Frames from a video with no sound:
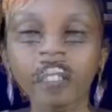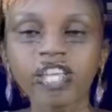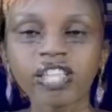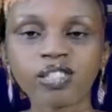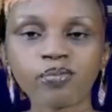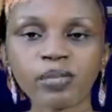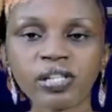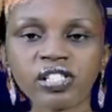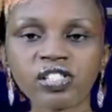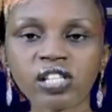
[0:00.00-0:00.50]

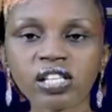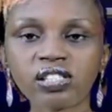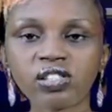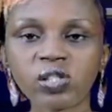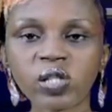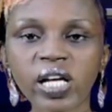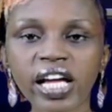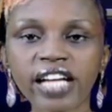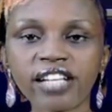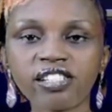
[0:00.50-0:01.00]
this brings us to
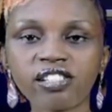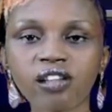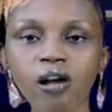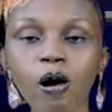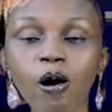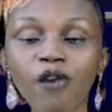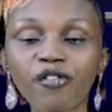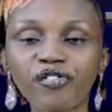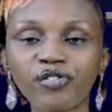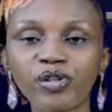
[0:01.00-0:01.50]
the end
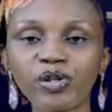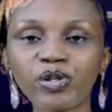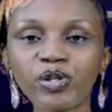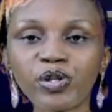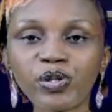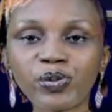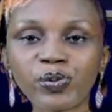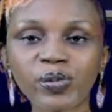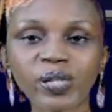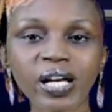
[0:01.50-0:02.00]
of the
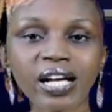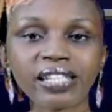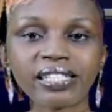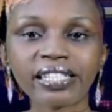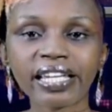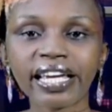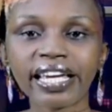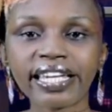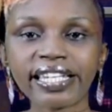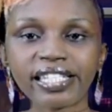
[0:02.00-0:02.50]
news
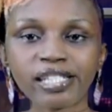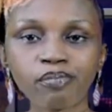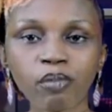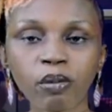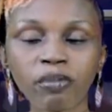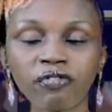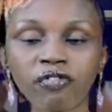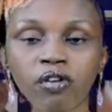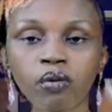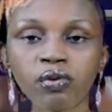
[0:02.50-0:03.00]
at 8.
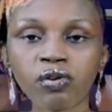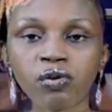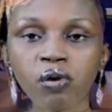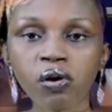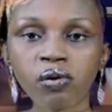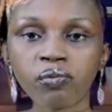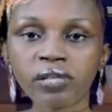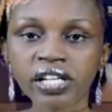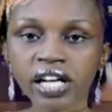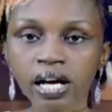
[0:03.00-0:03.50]
But before we go,
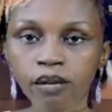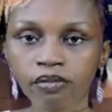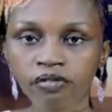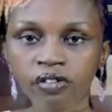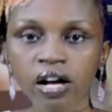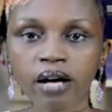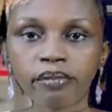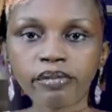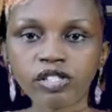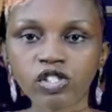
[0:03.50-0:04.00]
a recap of
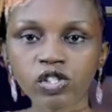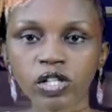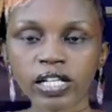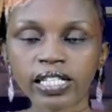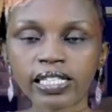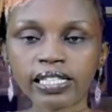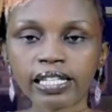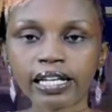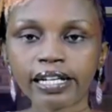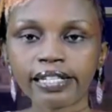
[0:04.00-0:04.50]
our major
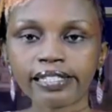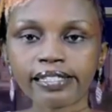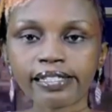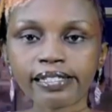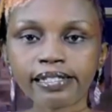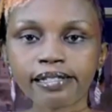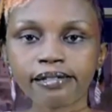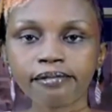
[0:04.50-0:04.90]
headlines.